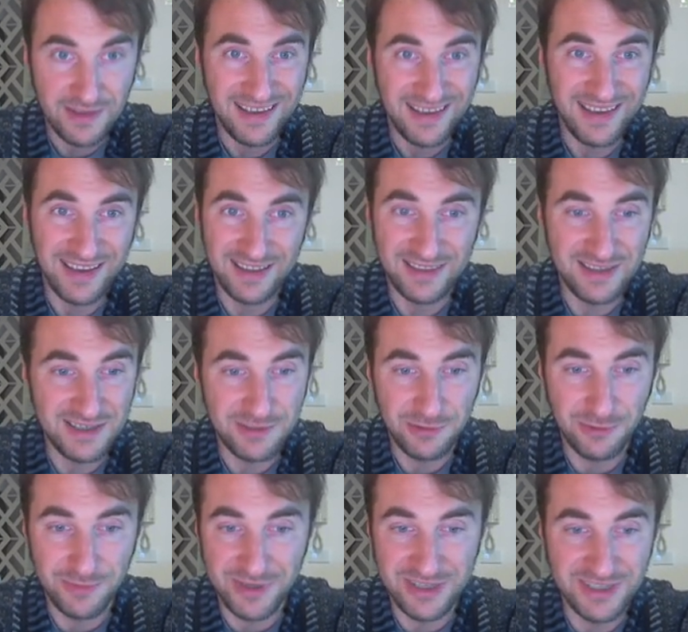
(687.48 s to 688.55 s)
And this
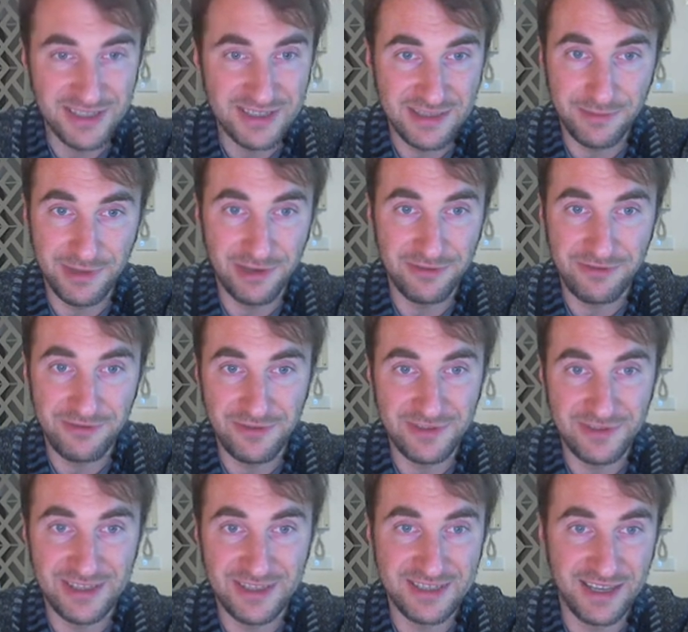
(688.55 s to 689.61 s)
will be just about
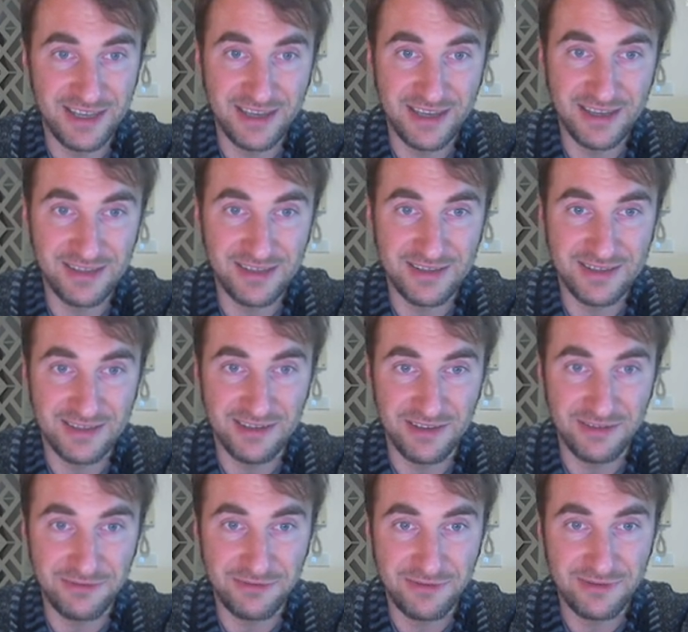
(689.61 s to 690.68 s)
15 seconds of